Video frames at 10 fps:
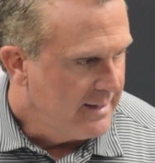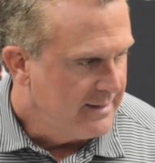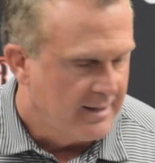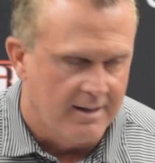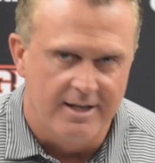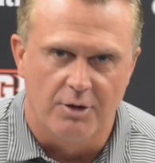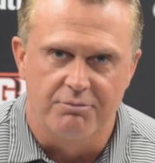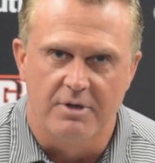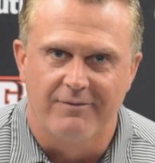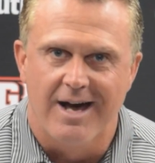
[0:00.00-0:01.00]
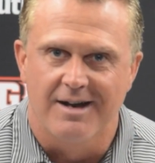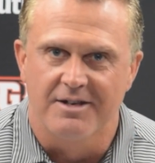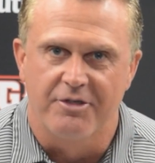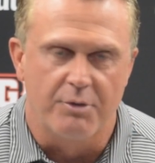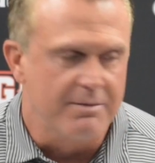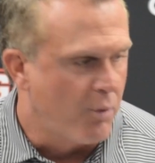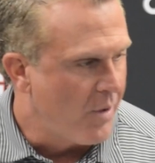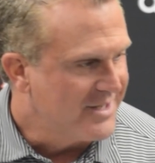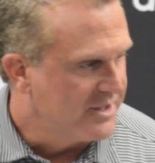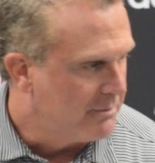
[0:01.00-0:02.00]
And held Nevada to 3
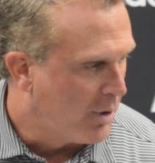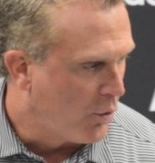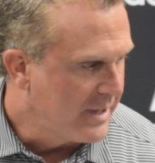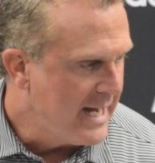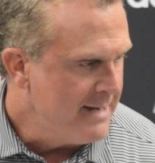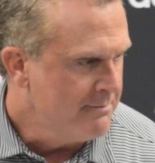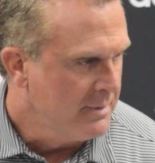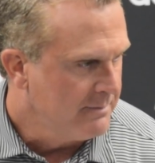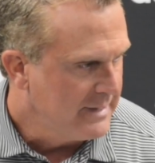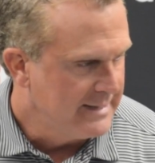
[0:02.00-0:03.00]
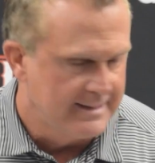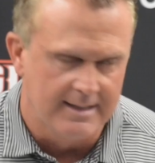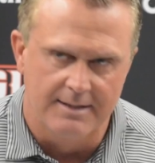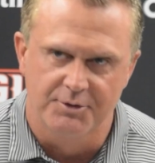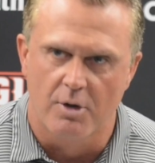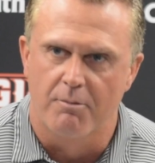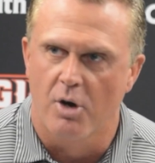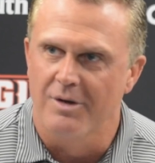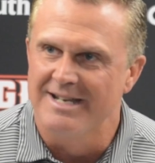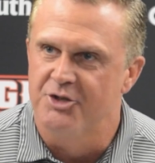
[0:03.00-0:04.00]
points in the bowl game, and so I
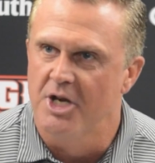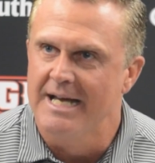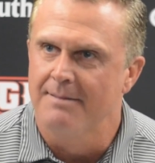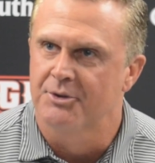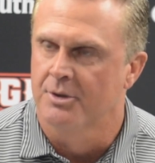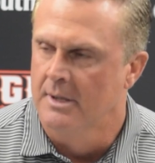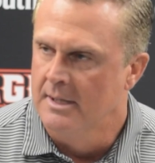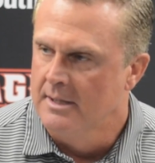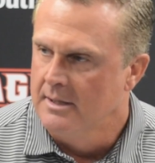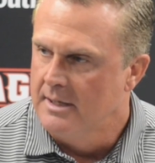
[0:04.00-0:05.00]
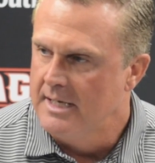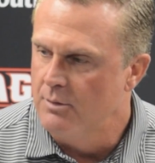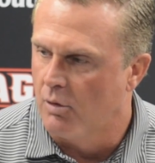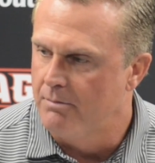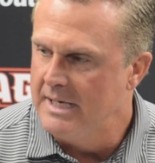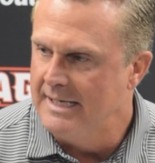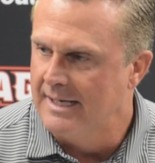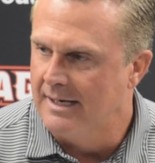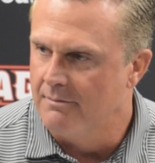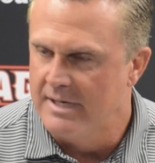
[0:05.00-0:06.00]
brought in James. He will
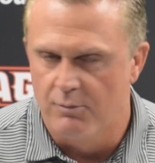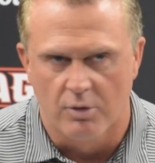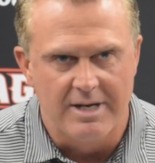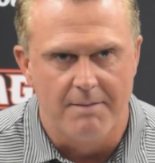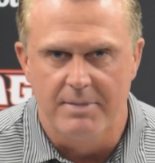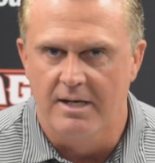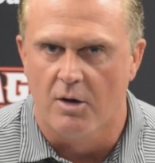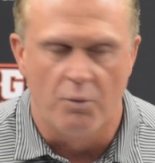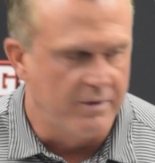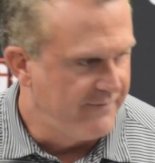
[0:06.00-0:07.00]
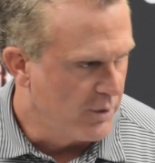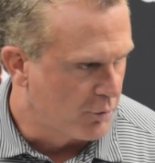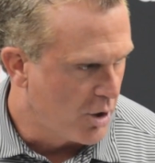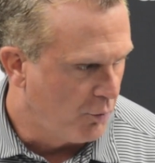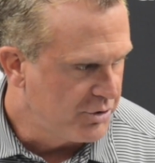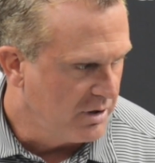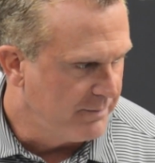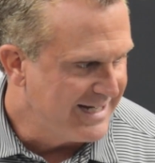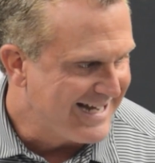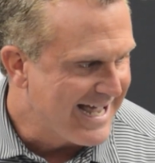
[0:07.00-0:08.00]
be he will not be an on the field coach.
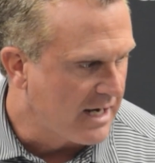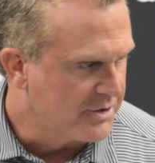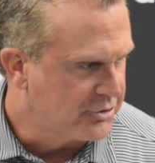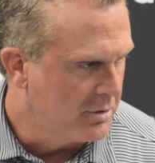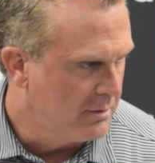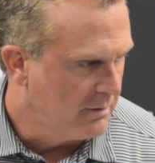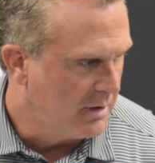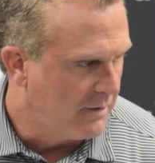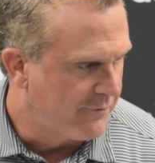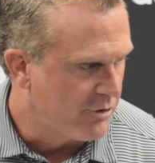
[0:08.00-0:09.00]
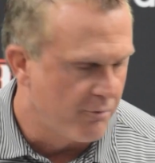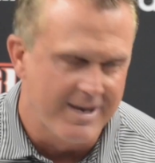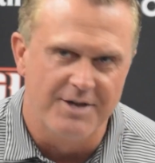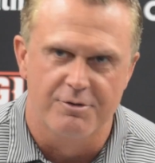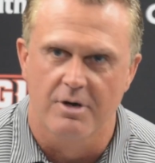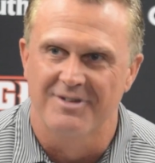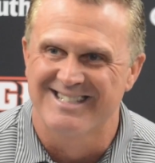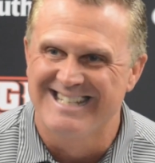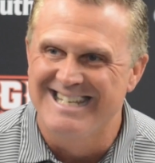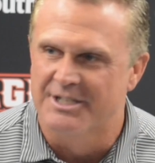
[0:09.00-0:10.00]
He'll be an analyst for the remainder of
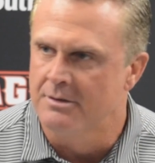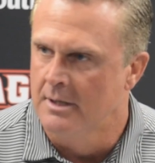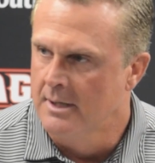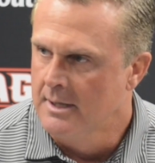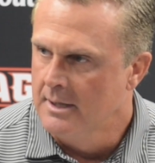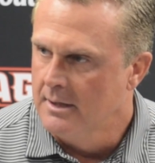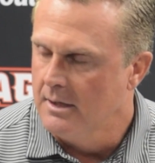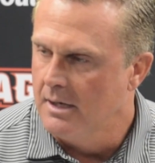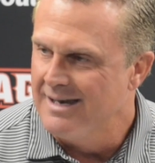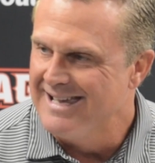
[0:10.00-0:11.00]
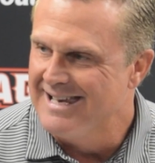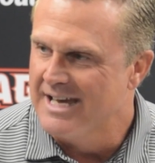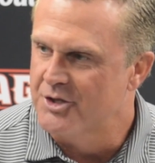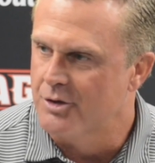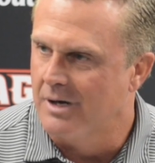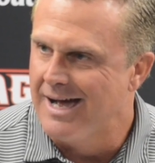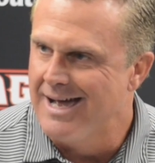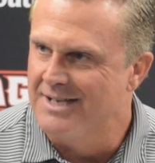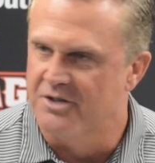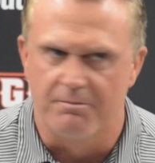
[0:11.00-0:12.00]
the season, and extra
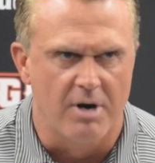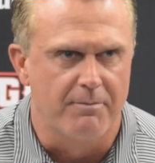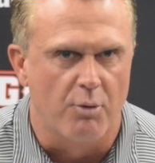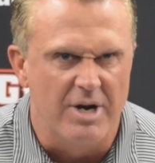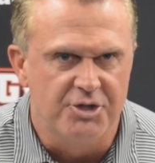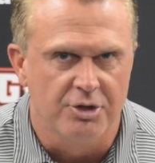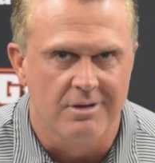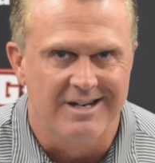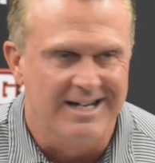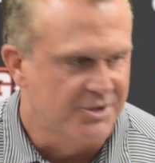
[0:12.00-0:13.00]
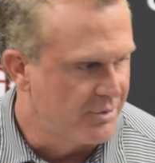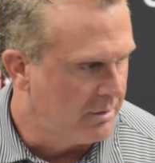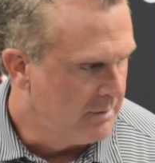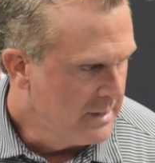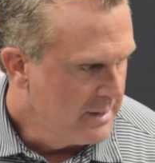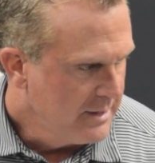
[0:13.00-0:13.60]
eyes in preparation, and extra